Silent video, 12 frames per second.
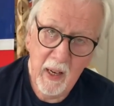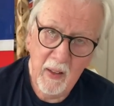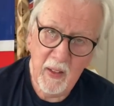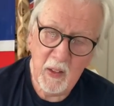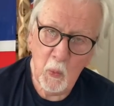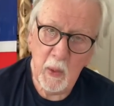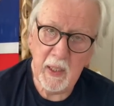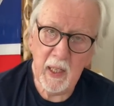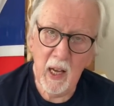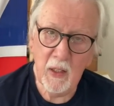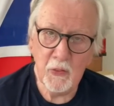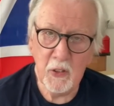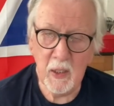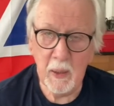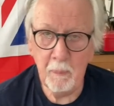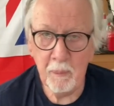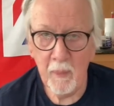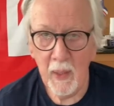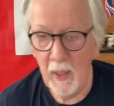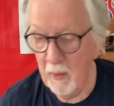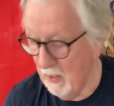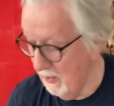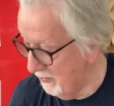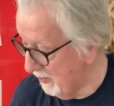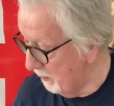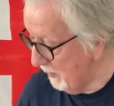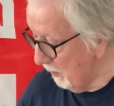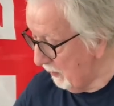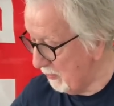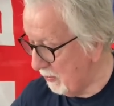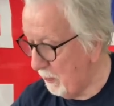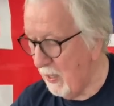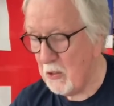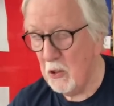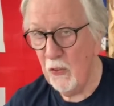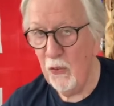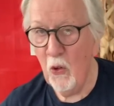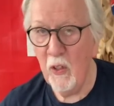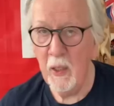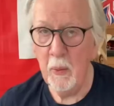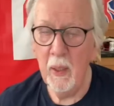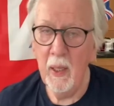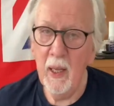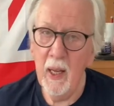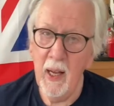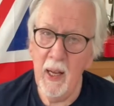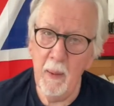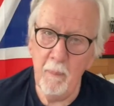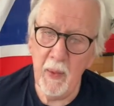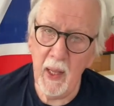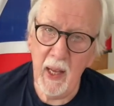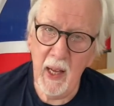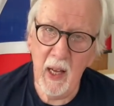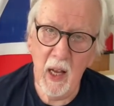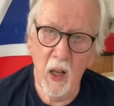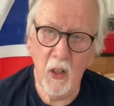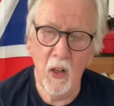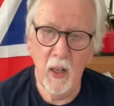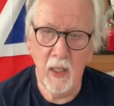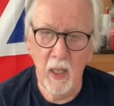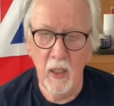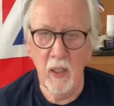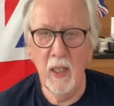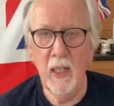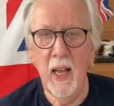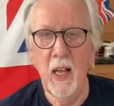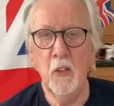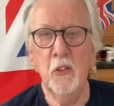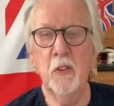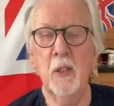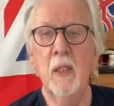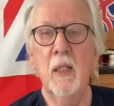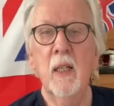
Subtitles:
Then the week after, something a bit special for you on our last